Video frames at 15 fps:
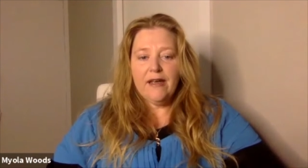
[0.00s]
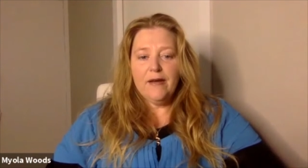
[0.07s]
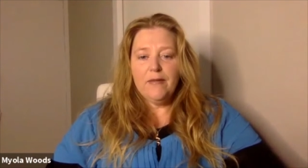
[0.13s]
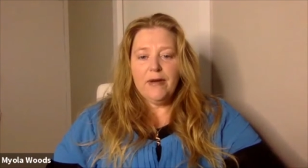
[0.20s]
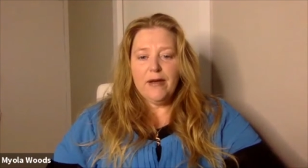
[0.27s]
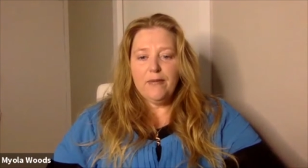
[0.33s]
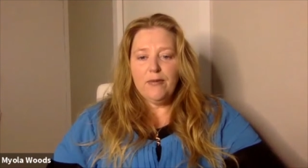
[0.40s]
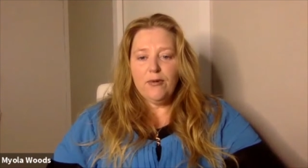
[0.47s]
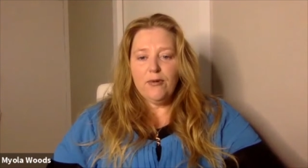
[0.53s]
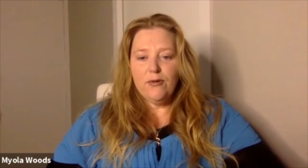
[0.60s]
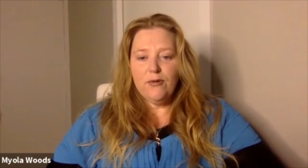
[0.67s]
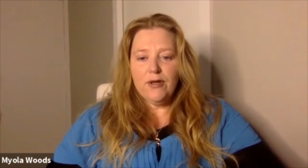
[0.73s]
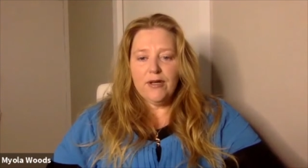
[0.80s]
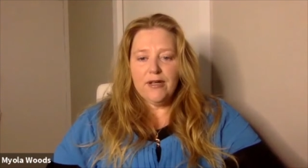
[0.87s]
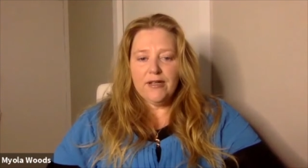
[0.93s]

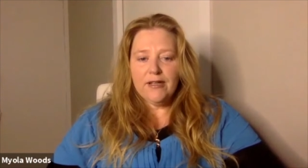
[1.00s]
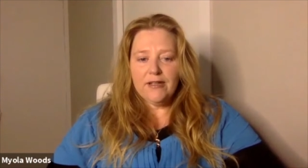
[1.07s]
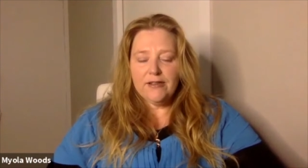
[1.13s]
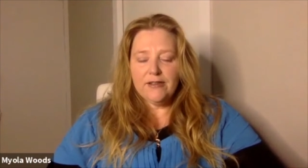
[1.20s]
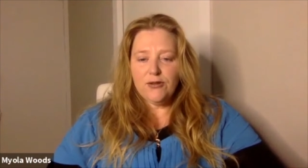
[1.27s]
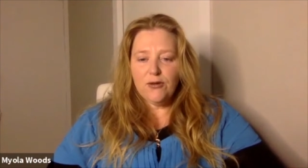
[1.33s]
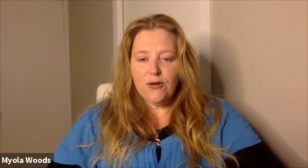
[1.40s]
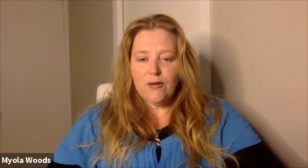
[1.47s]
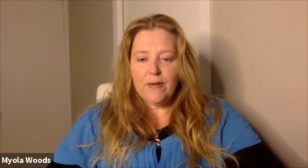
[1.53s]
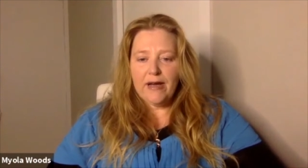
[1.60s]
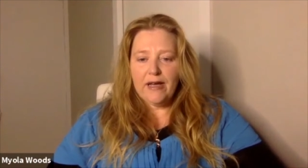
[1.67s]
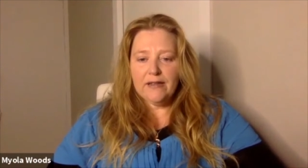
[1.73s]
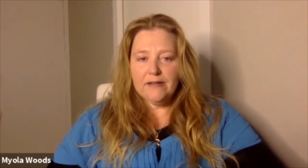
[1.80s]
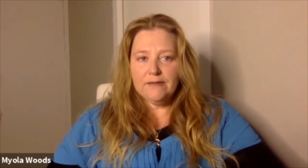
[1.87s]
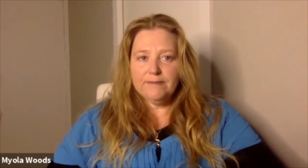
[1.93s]
People, you know, talk
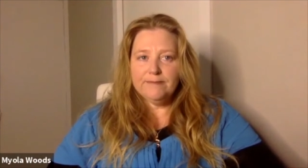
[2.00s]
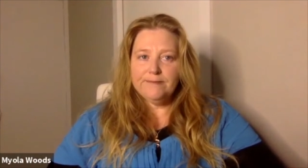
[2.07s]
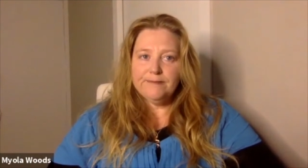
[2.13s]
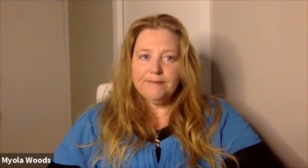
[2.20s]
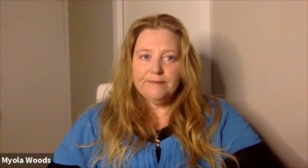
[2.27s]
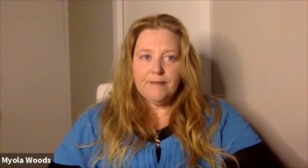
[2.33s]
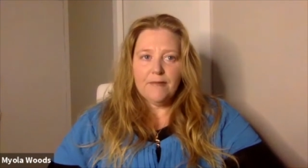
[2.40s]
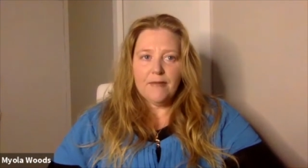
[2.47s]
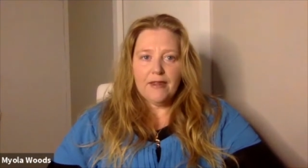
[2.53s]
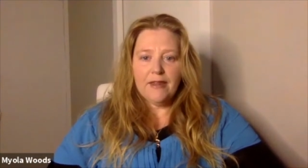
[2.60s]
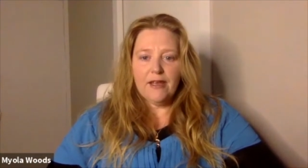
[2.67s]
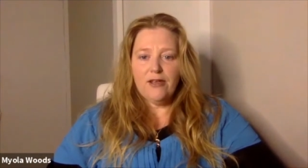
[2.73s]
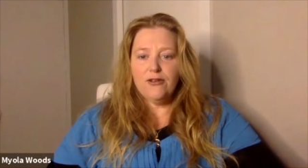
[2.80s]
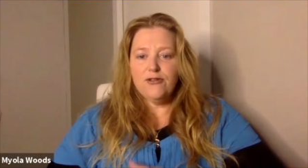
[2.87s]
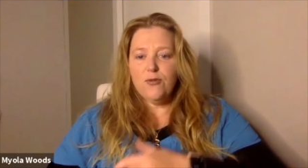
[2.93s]
about they
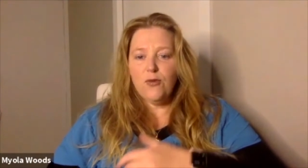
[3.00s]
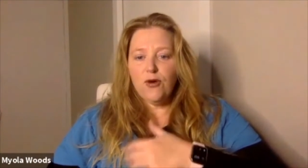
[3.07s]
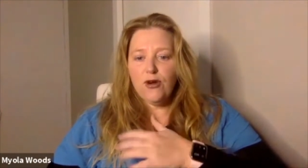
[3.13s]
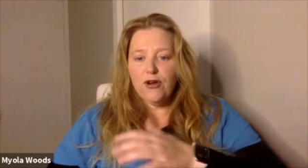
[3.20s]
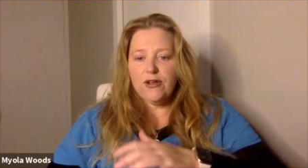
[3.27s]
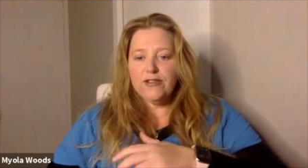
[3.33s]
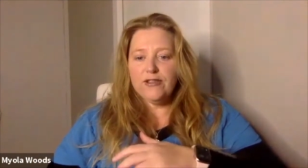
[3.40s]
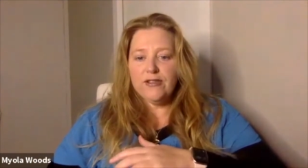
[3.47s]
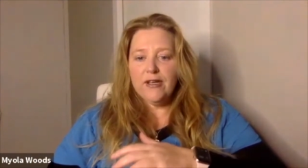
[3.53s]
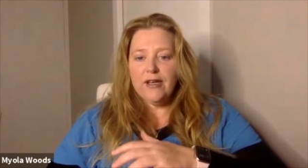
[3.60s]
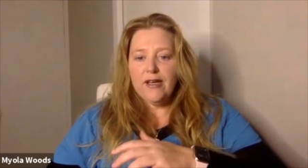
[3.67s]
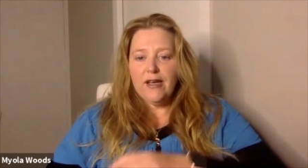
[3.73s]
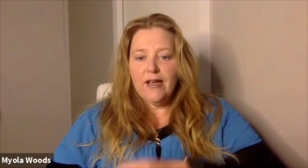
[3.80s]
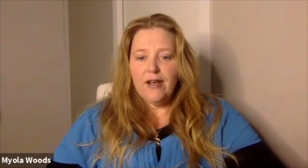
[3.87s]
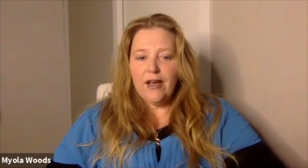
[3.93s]
use words
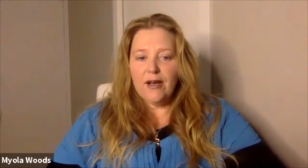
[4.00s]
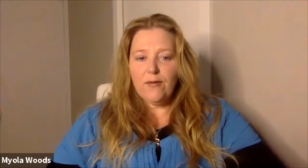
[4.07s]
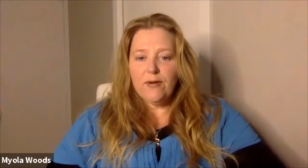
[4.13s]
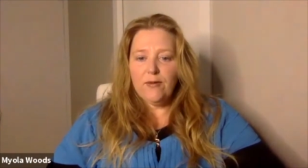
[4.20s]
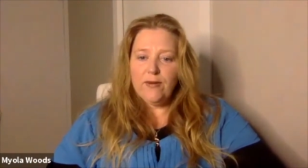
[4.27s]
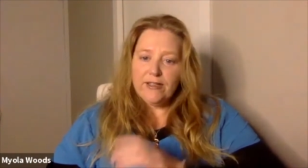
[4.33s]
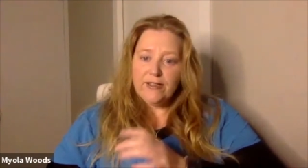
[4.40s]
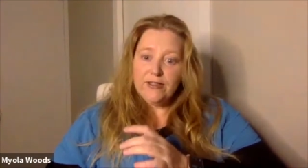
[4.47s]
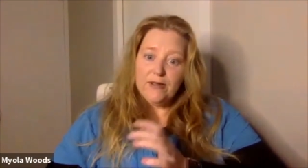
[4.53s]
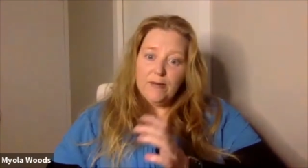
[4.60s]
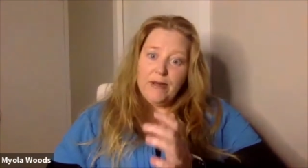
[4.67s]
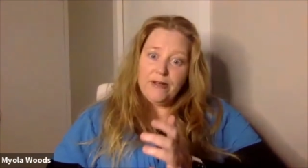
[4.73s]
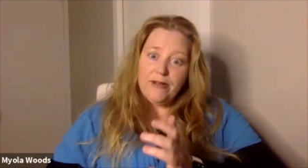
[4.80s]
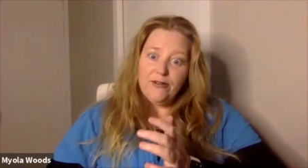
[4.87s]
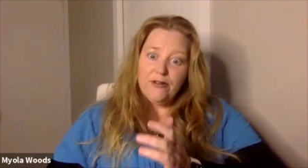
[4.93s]
like we went to the
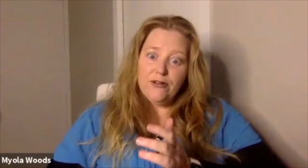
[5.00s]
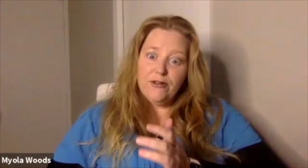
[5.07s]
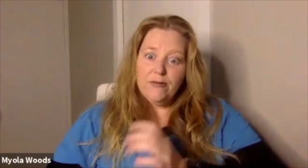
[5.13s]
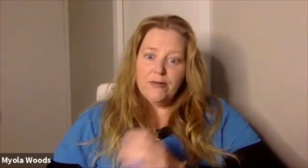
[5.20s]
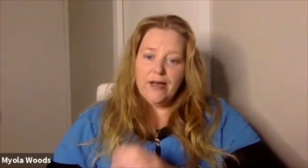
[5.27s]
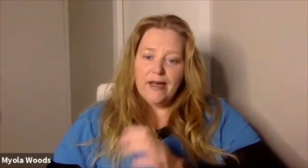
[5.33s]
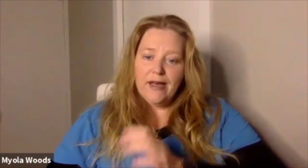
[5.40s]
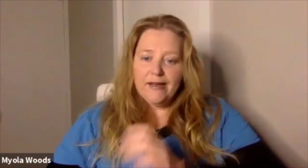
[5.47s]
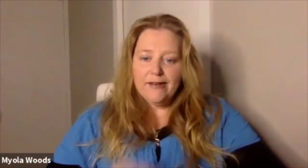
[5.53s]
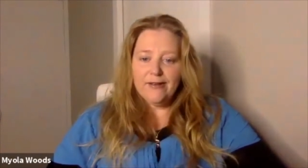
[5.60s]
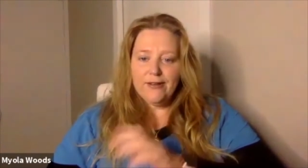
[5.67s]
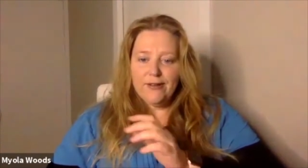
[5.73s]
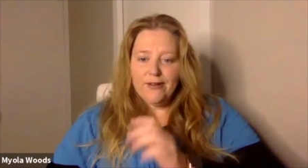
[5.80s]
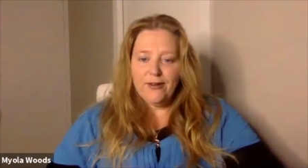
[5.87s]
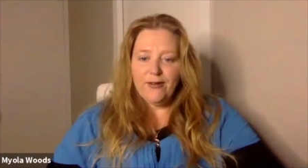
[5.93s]
bedroom and
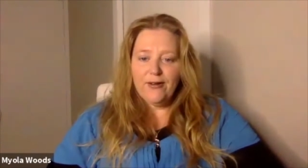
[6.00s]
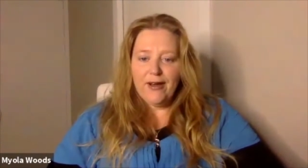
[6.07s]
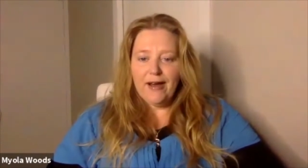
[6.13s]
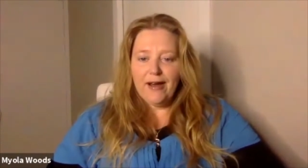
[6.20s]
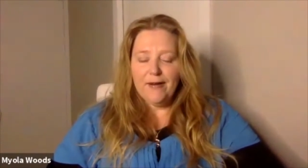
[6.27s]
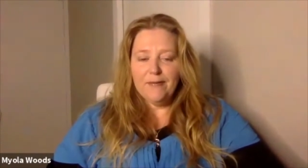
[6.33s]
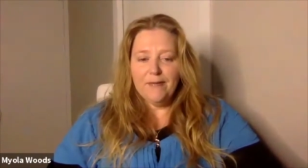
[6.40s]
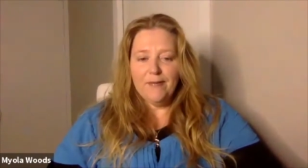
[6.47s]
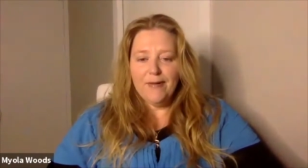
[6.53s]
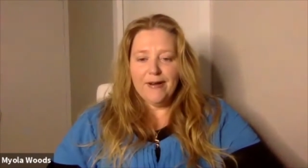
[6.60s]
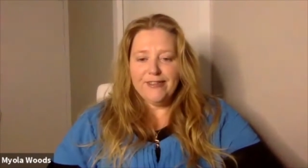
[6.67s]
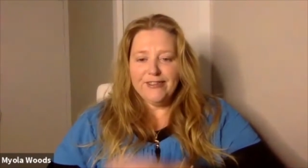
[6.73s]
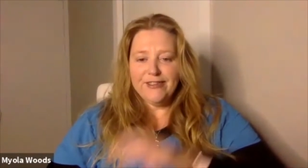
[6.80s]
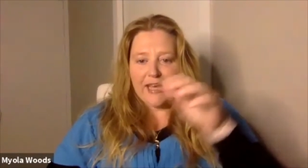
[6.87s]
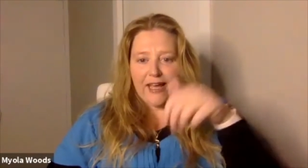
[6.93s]
you know um,
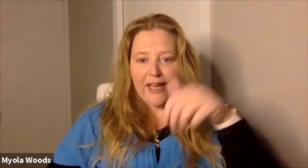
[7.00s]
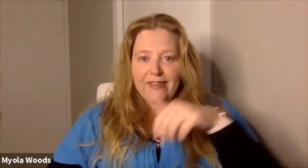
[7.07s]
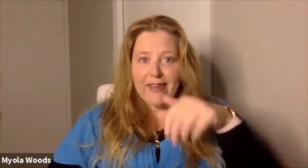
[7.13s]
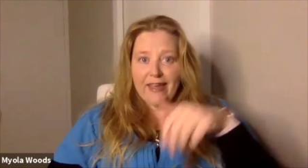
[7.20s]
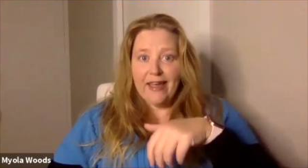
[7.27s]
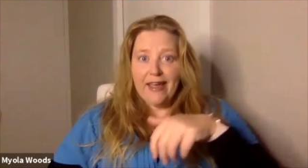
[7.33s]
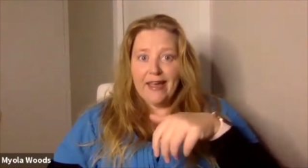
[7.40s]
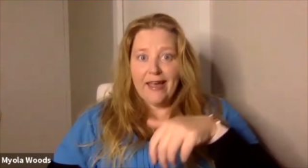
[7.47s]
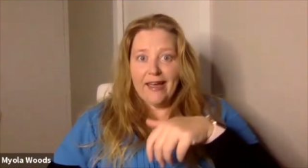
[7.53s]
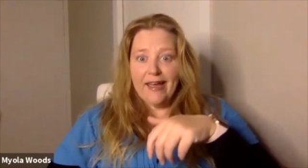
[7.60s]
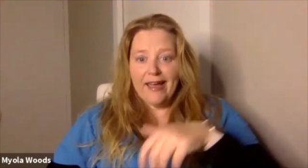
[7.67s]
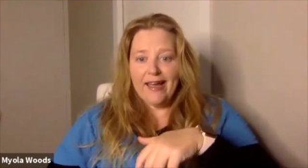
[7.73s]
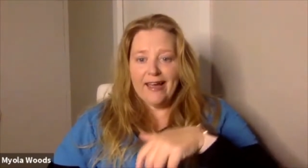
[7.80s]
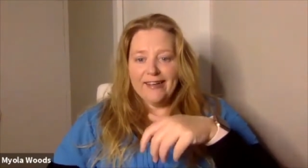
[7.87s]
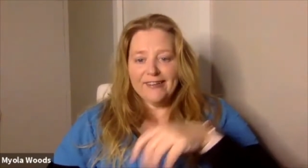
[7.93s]
down there
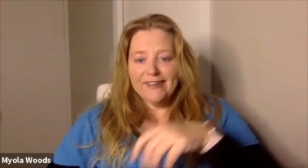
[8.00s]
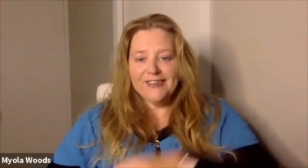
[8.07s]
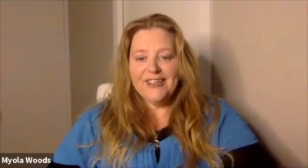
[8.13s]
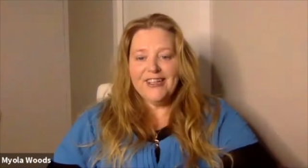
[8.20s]
and